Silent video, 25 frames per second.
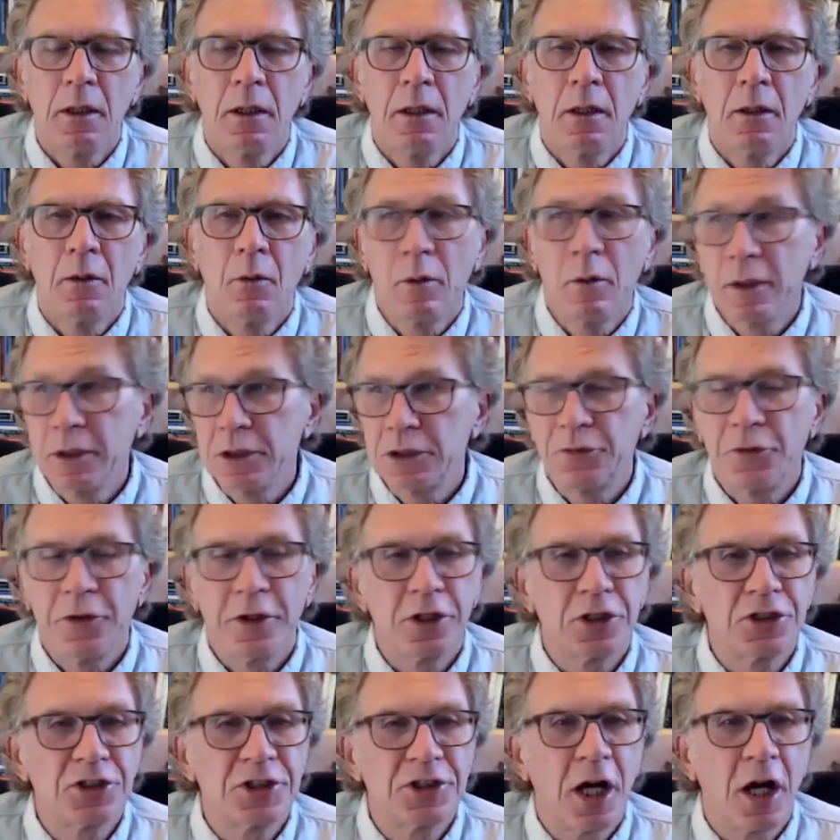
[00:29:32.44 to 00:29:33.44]
What is for
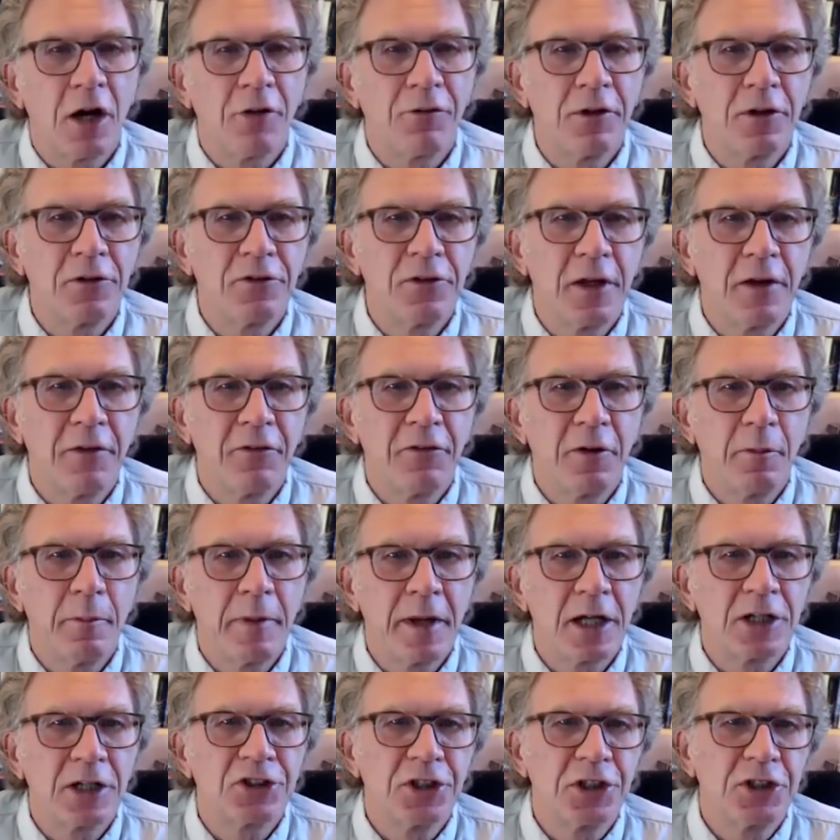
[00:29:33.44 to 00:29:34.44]
yourself? Has ever
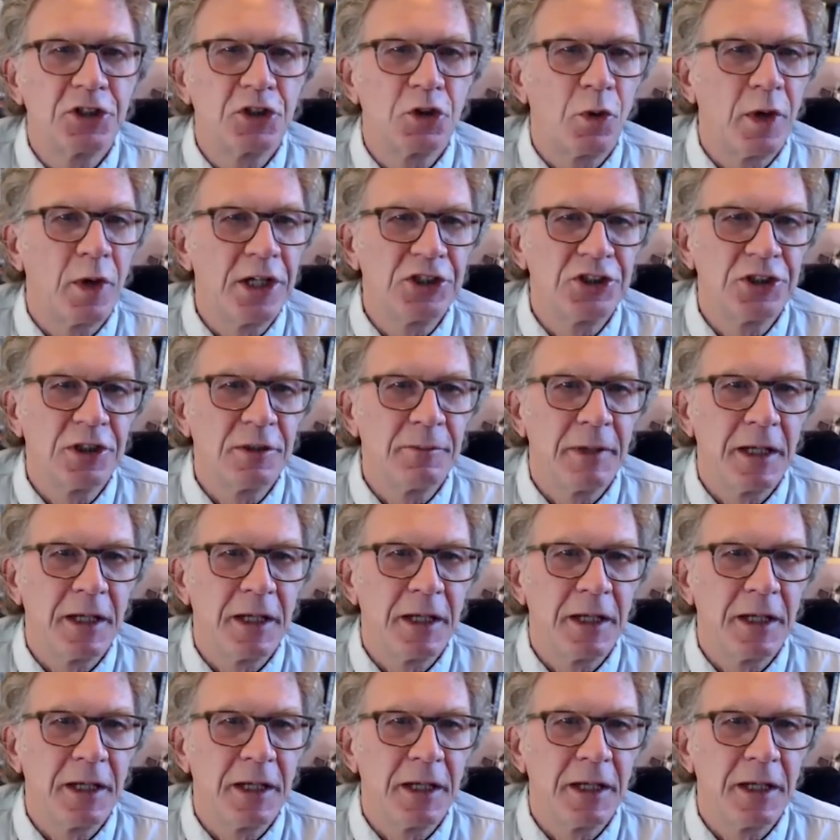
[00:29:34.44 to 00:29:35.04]
been a situation